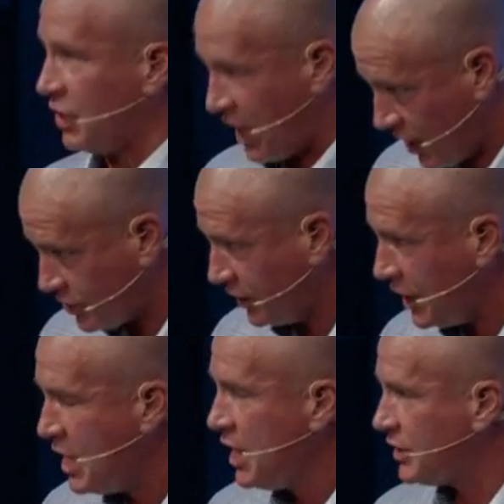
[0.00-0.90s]
And he actually
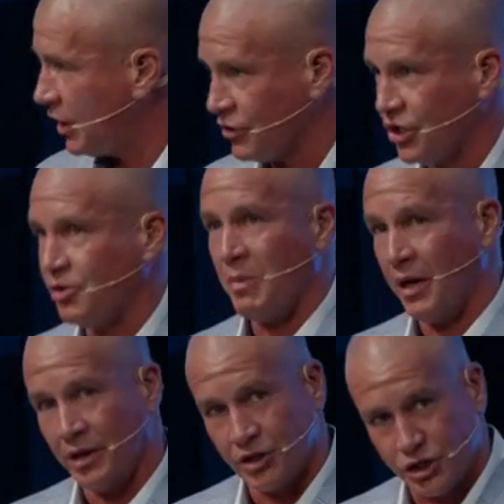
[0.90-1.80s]
tells his
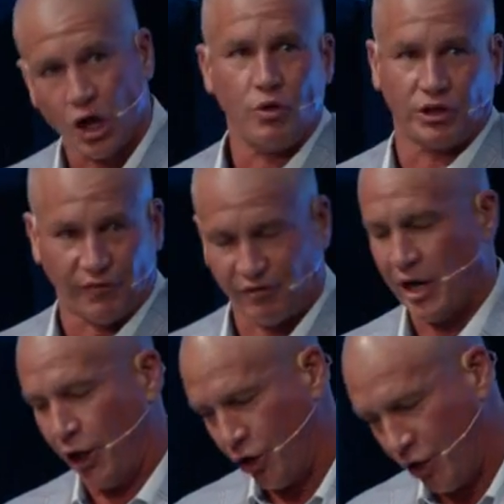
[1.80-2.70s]
men to stoke the fire